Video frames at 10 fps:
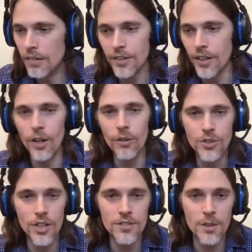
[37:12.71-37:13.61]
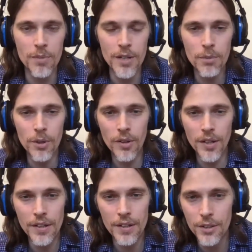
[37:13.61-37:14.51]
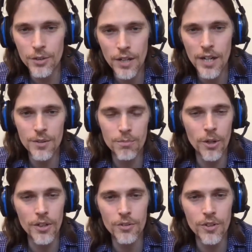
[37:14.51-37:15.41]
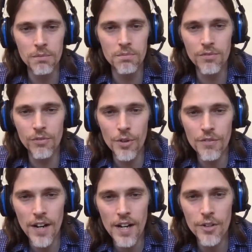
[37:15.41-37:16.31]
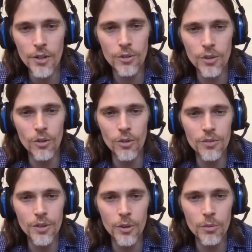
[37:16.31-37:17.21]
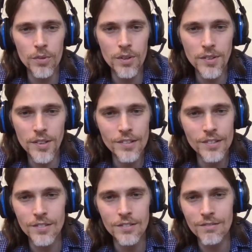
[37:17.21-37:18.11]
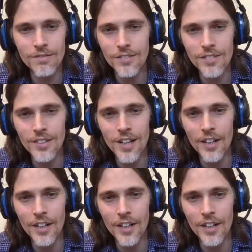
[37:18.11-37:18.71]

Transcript: you know, Justin Bieber and, and you're trying to market to a forty-five year old group, it's just, yeah, it's just, not